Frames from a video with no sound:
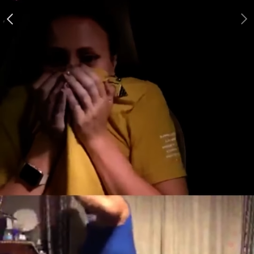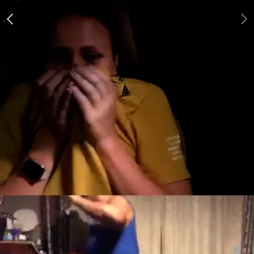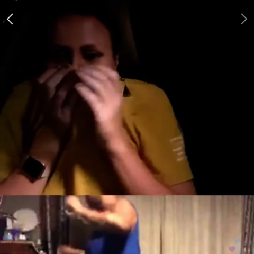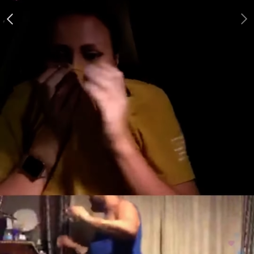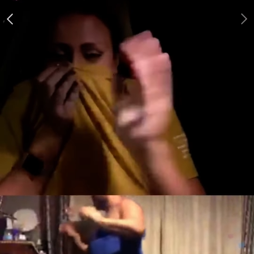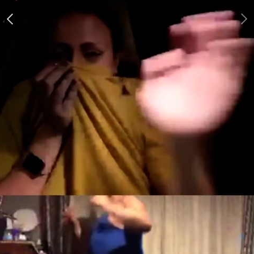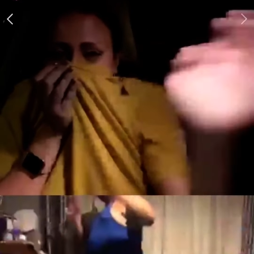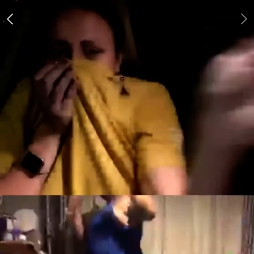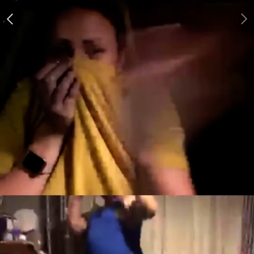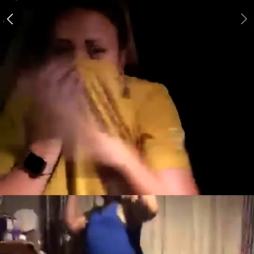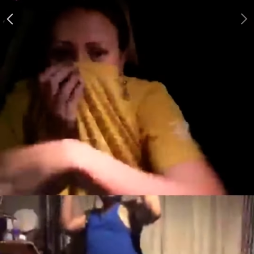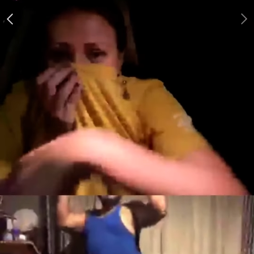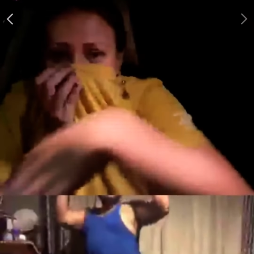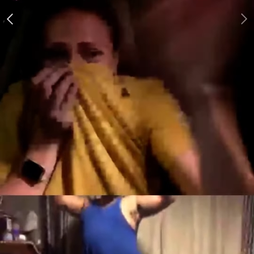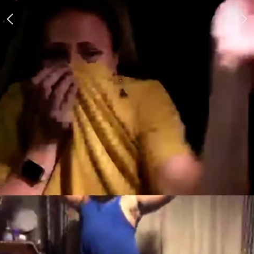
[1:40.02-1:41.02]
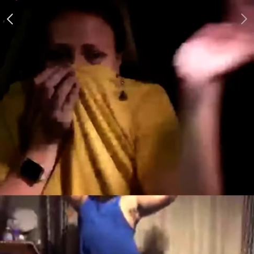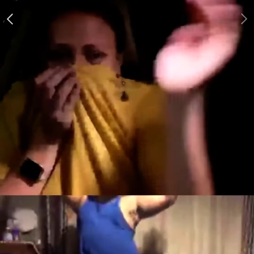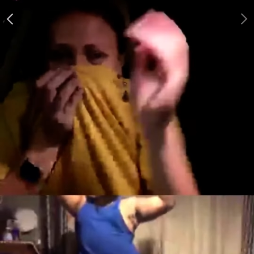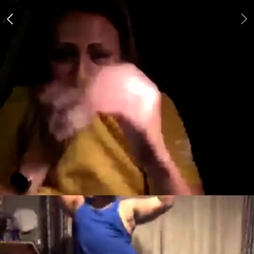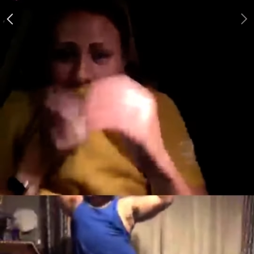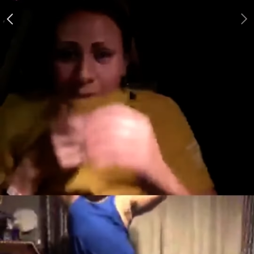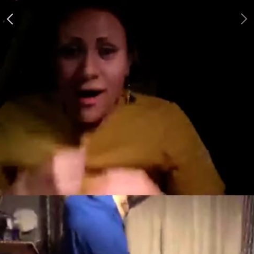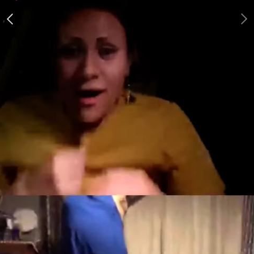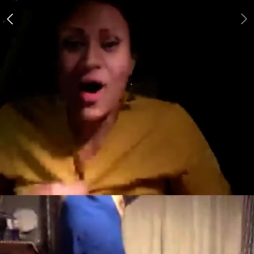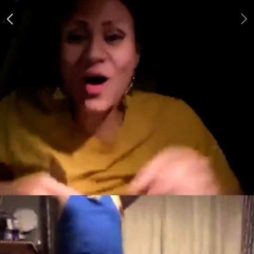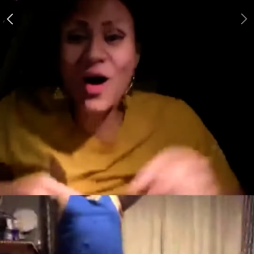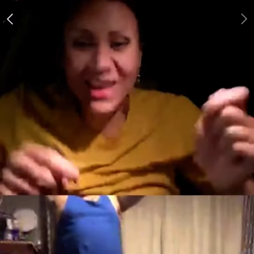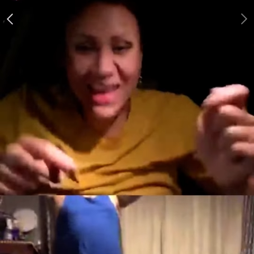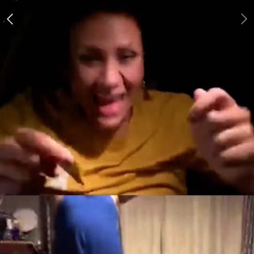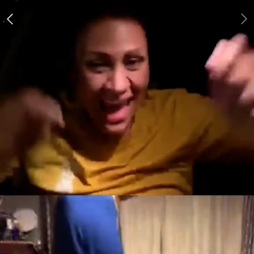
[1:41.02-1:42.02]
Nobody saw nothing.
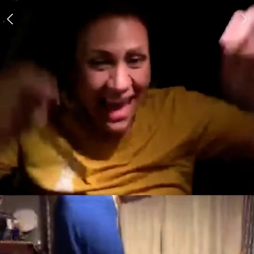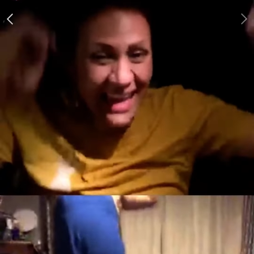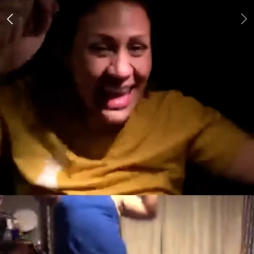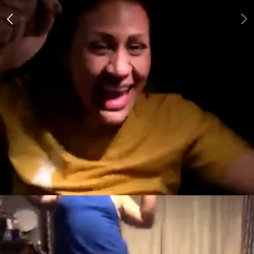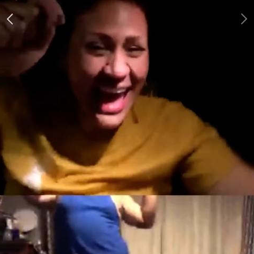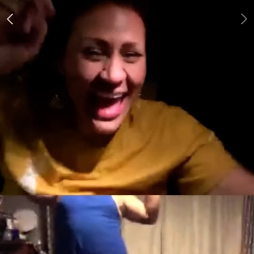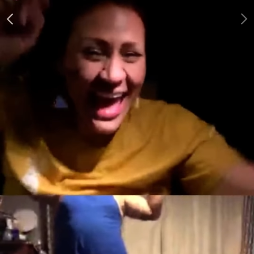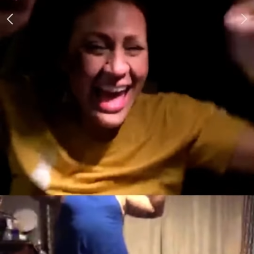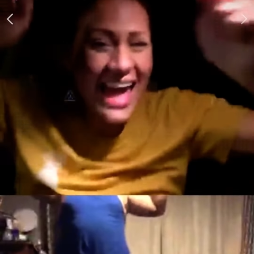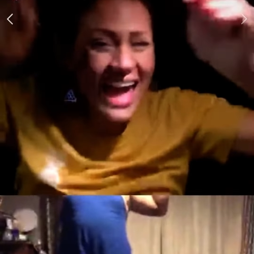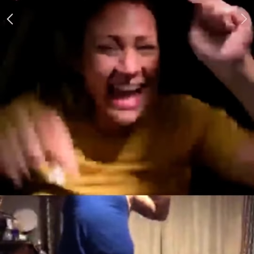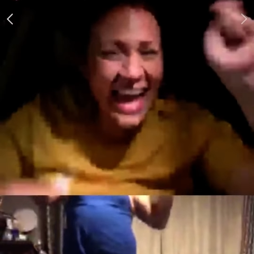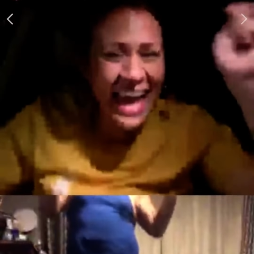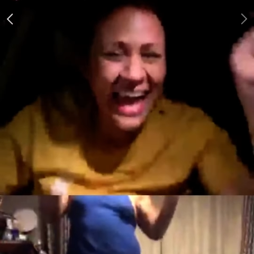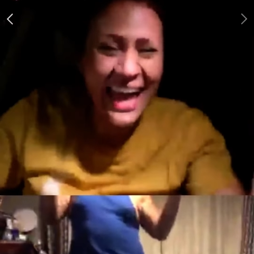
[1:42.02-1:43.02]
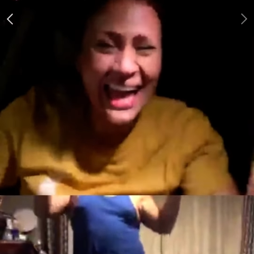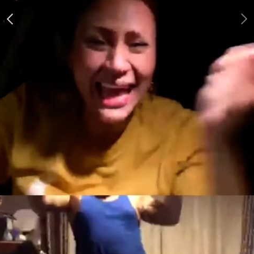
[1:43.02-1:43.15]
Okay, yay!